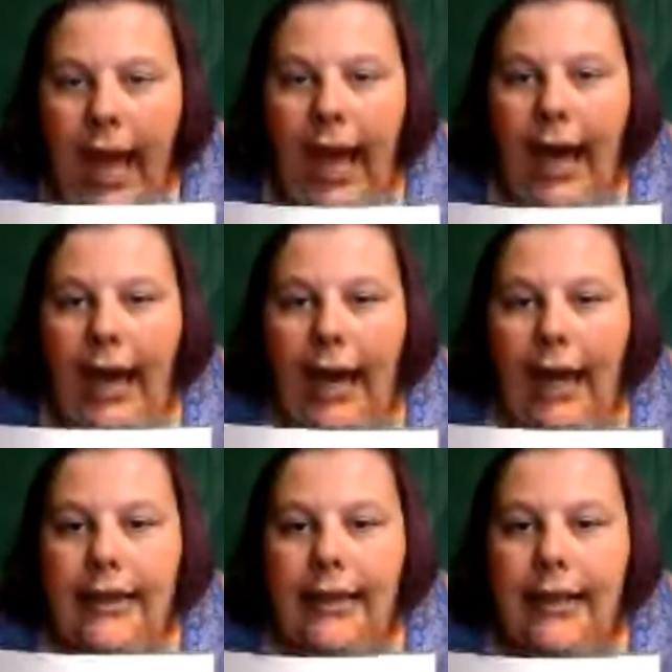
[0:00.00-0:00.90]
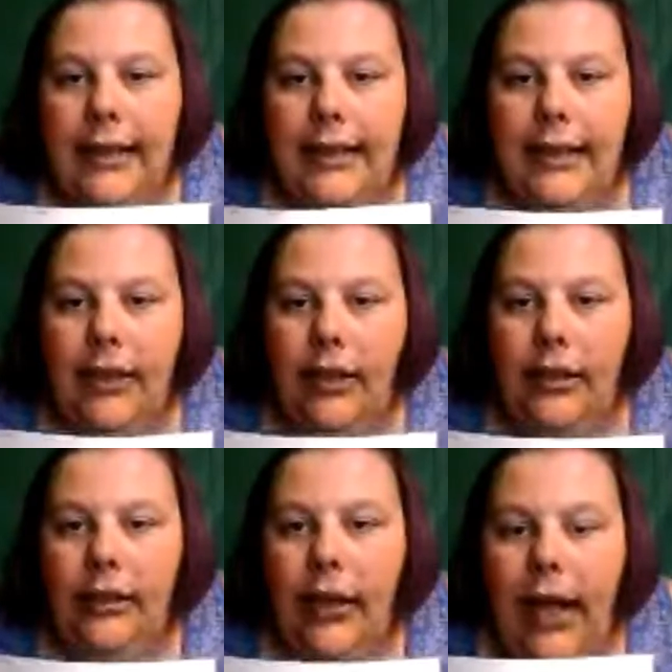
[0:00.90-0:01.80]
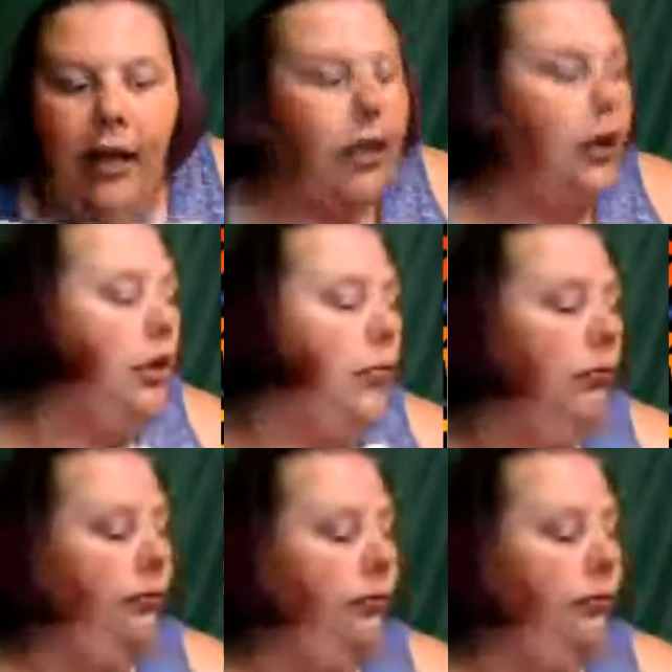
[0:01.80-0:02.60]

Hi, Dixie girl. How are you?